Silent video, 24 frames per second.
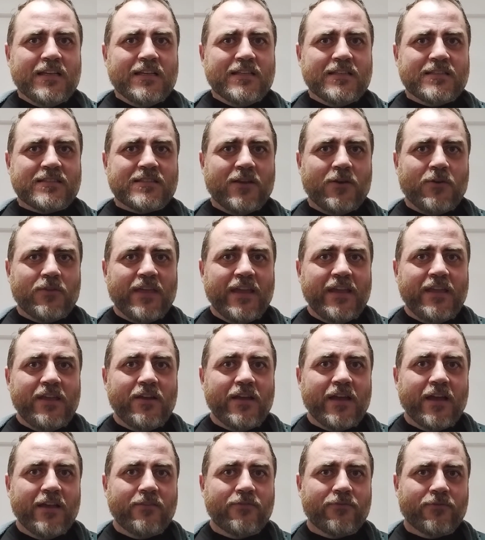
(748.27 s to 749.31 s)
So thank you
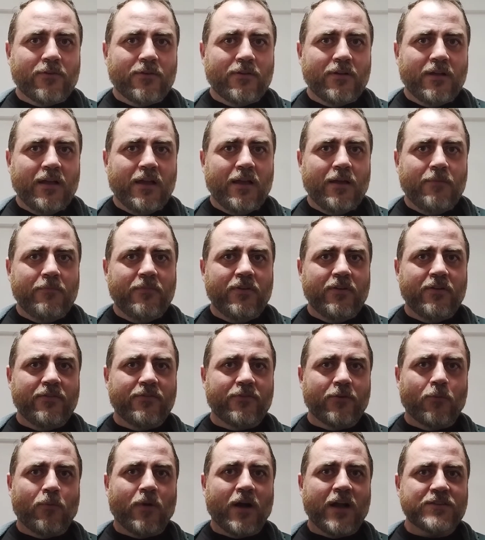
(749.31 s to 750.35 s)
guys for
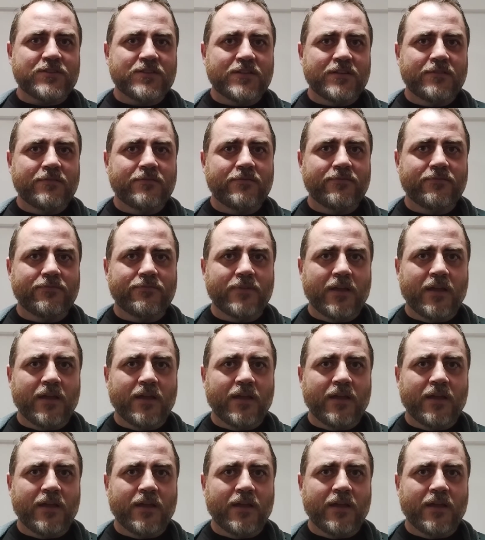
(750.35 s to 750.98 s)
watching.